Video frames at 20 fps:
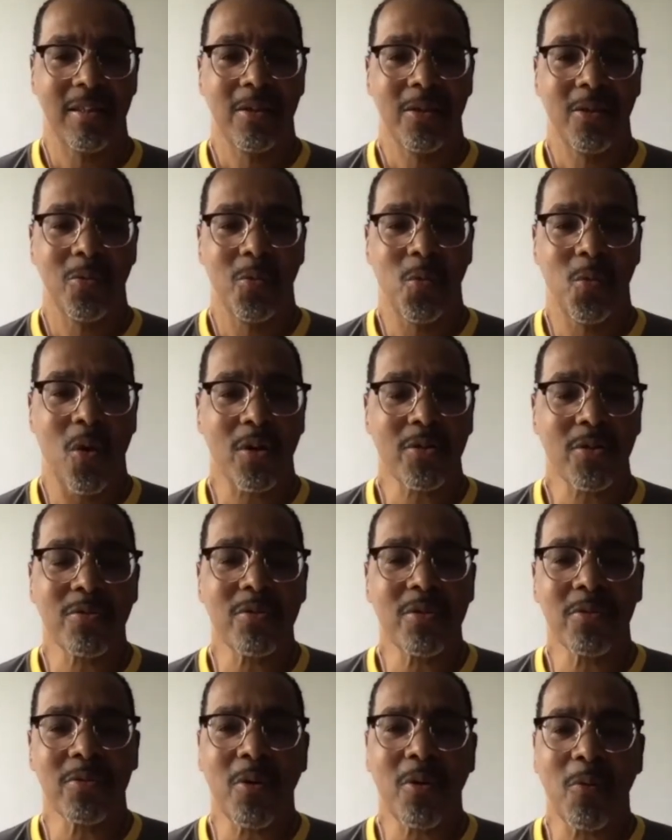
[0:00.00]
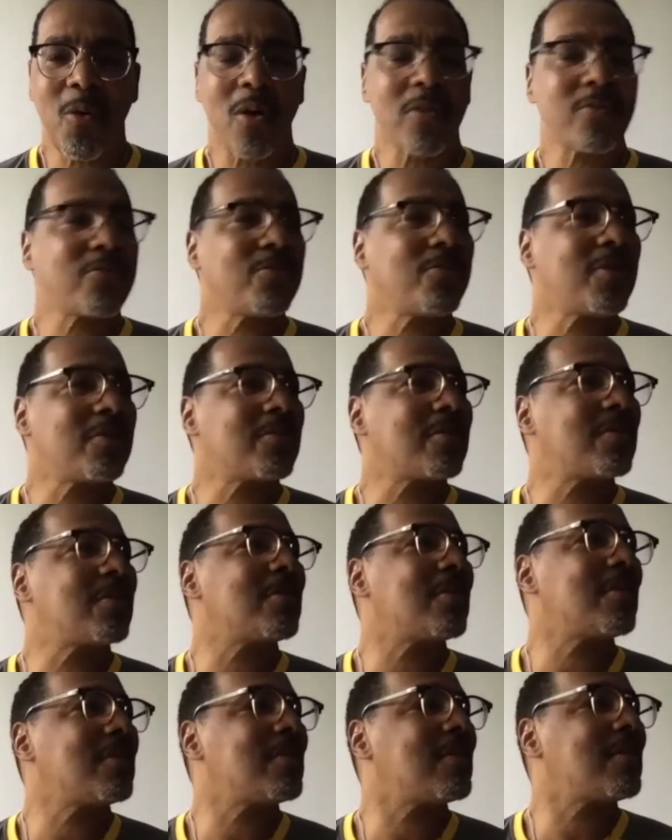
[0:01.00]
Walk through
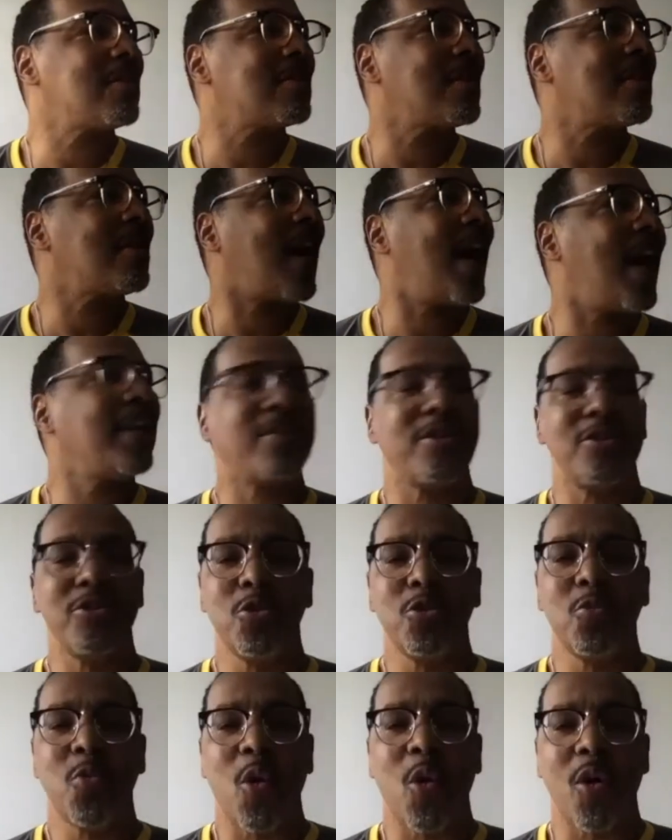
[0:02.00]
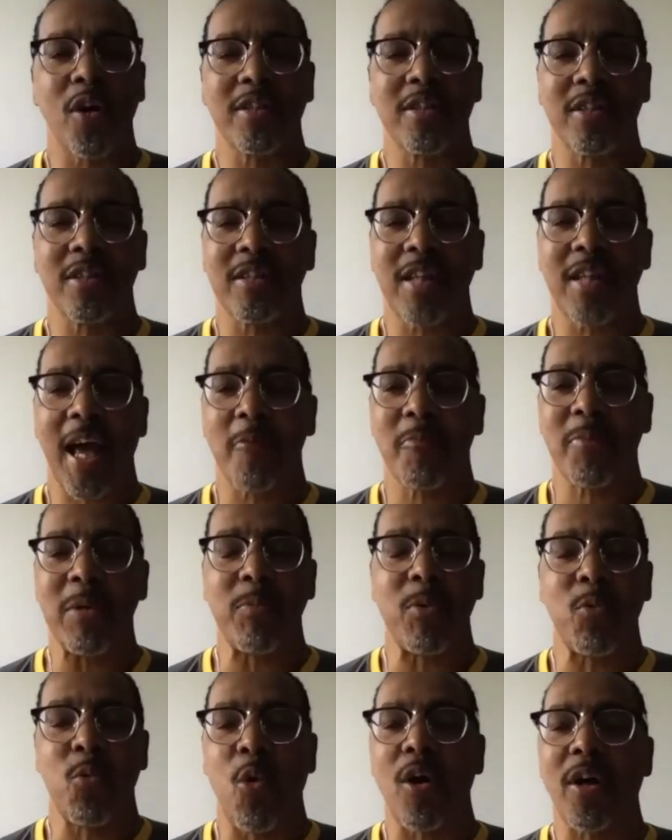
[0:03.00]
the ICU ward and just have
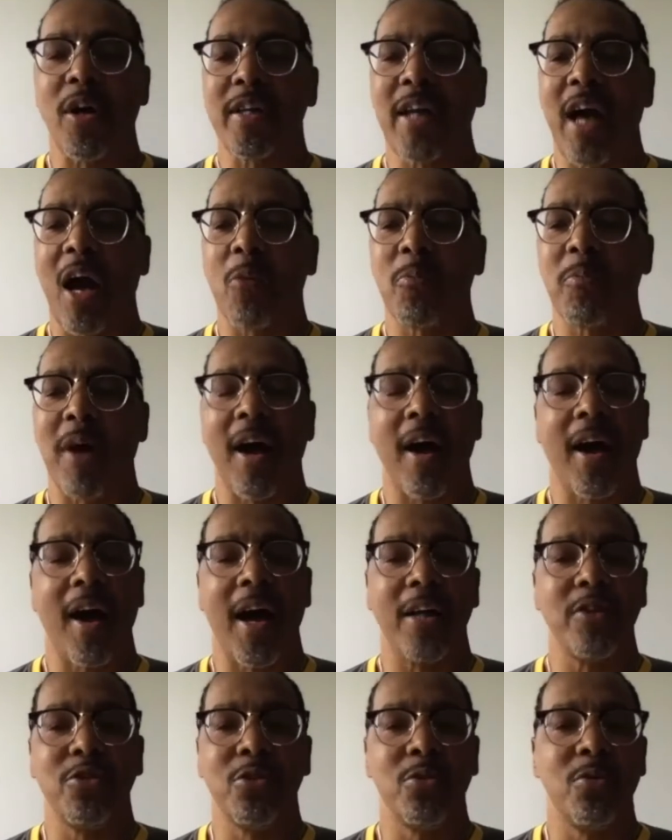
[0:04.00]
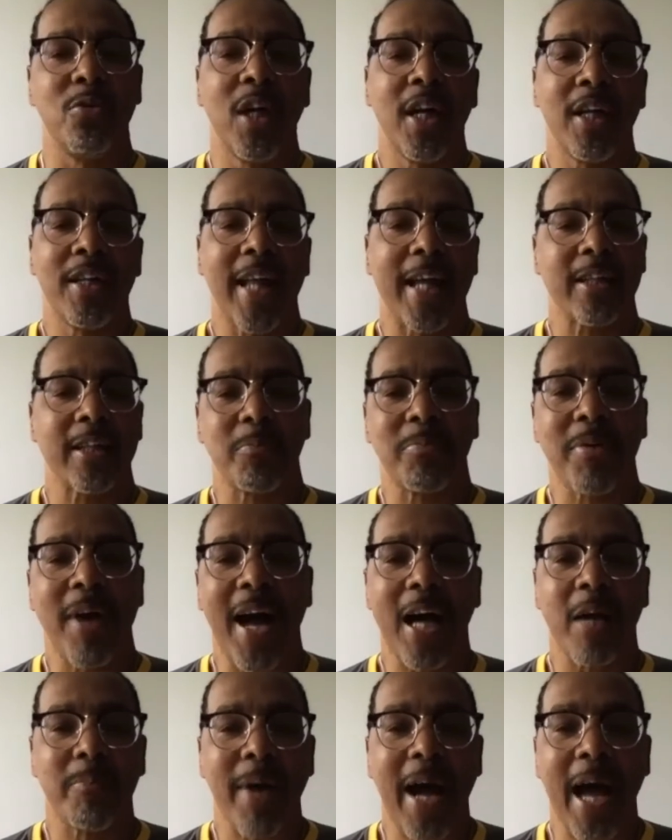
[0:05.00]
people walking out behind you like the
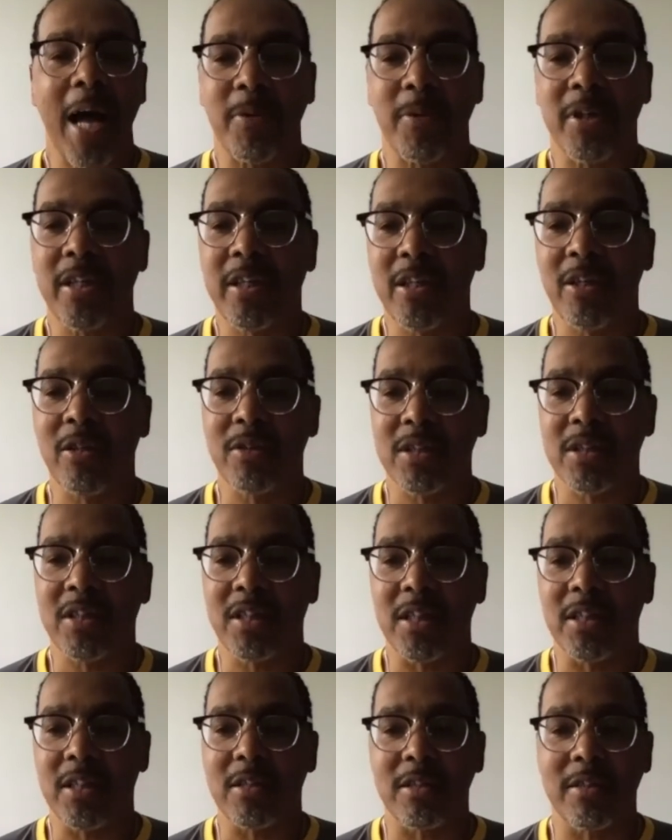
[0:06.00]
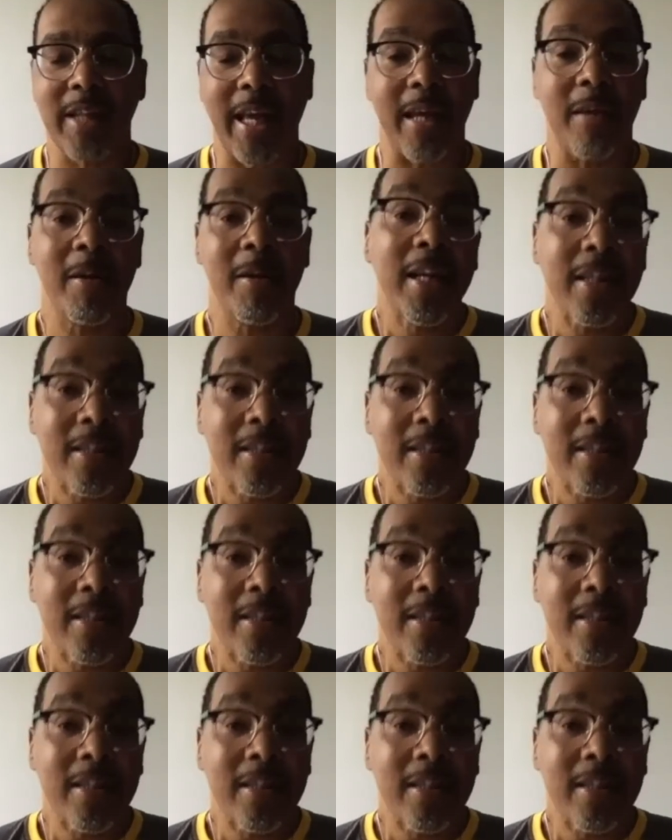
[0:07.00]
Pied Piper healed in Jesus' name.